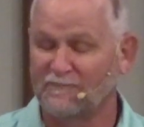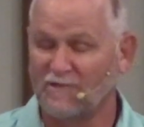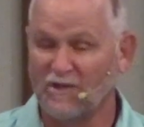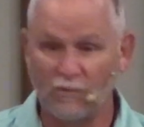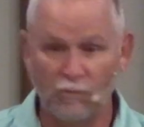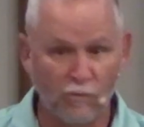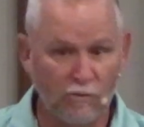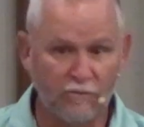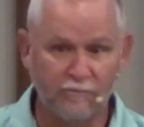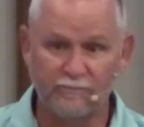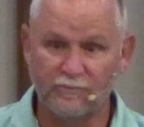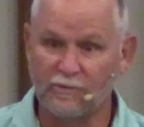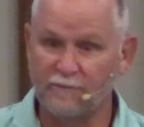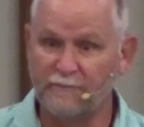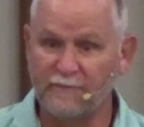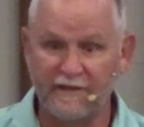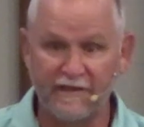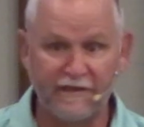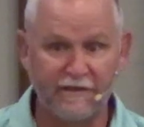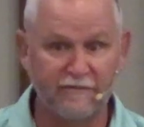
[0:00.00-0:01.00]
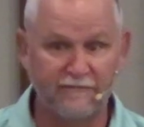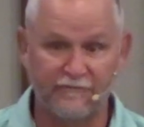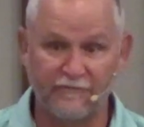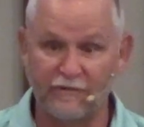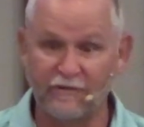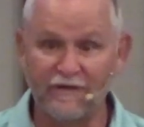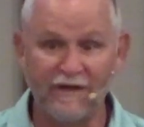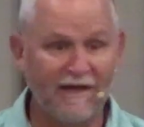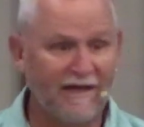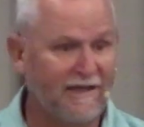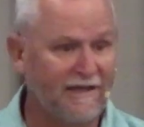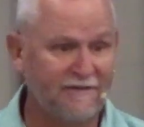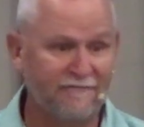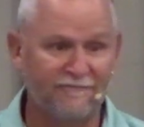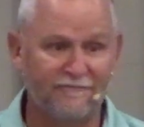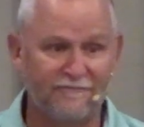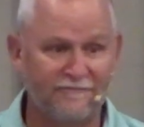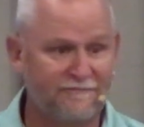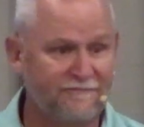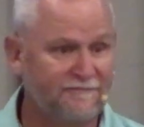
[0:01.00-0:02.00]
They weren't prepared for
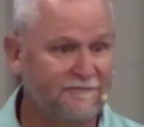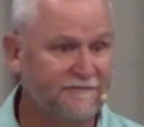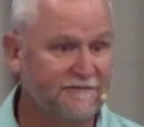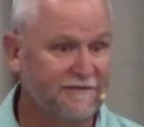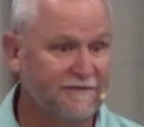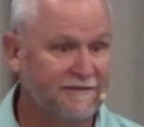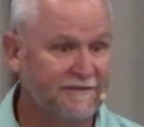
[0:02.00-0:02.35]
life.